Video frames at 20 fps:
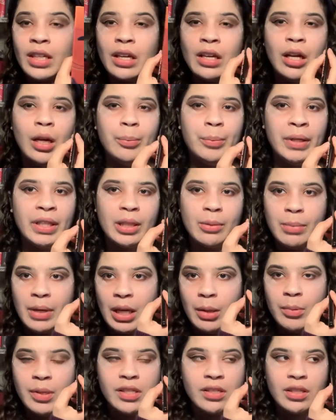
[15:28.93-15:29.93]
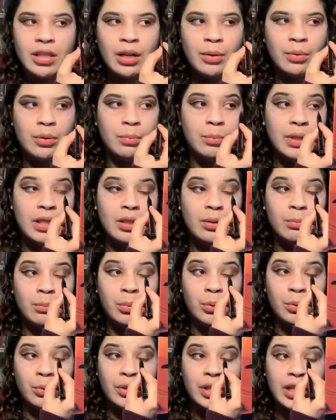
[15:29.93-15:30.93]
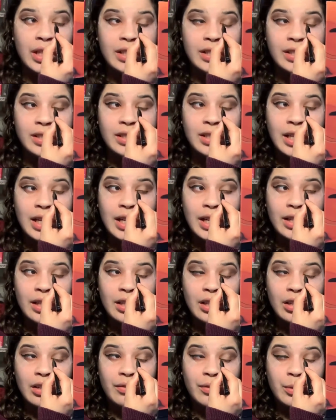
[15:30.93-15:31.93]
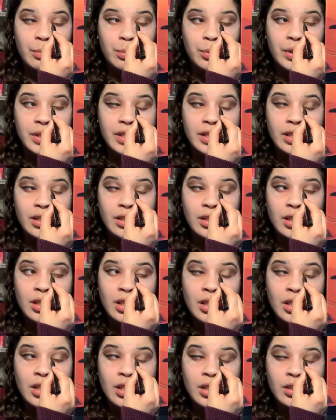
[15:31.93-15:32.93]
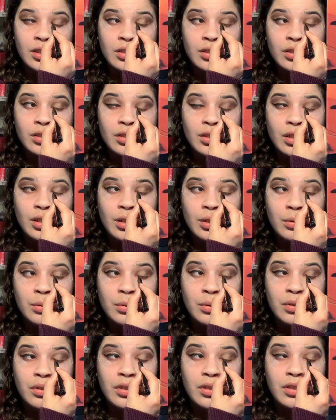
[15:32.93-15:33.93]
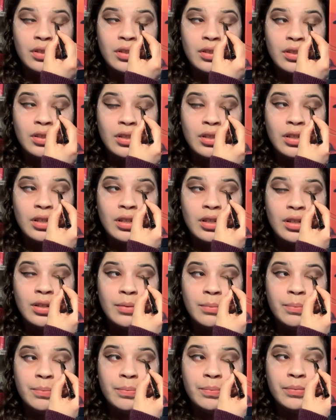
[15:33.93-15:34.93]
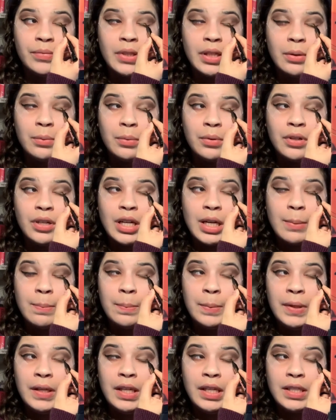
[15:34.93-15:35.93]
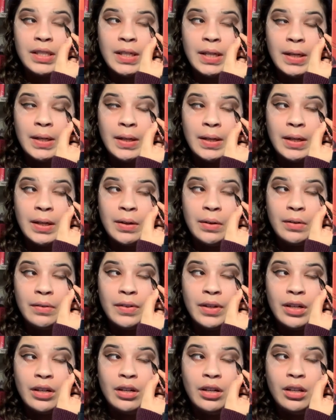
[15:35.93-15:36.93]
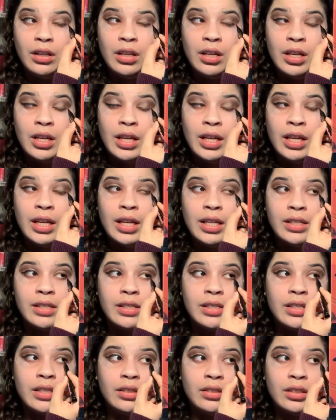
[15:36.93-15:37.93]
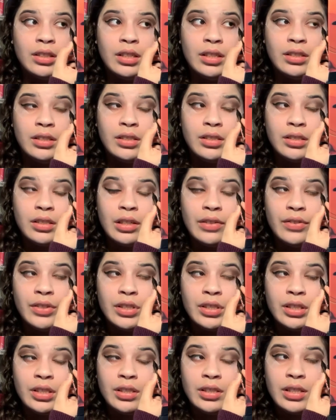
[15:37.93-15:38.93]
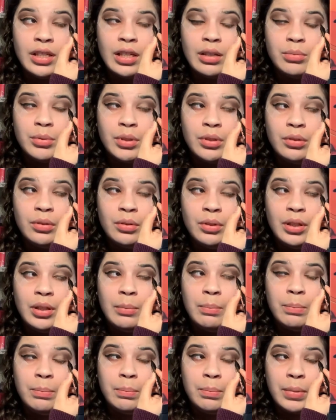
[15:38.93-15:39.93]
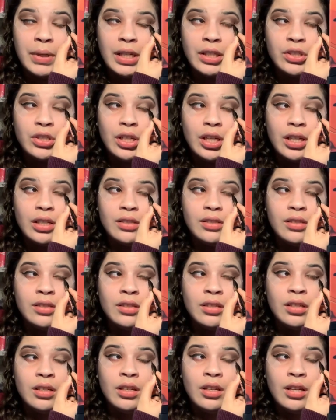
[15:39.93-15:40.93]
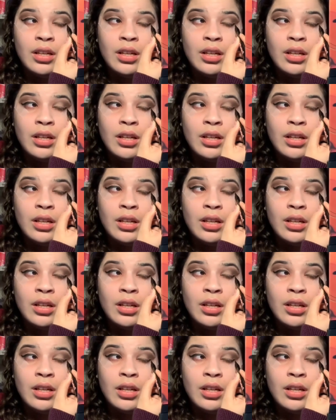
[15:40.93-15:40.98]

helping the babies that were being born inside of the prison. So they were not being taken care of at all. And Cilka discovers this absolutely by chance.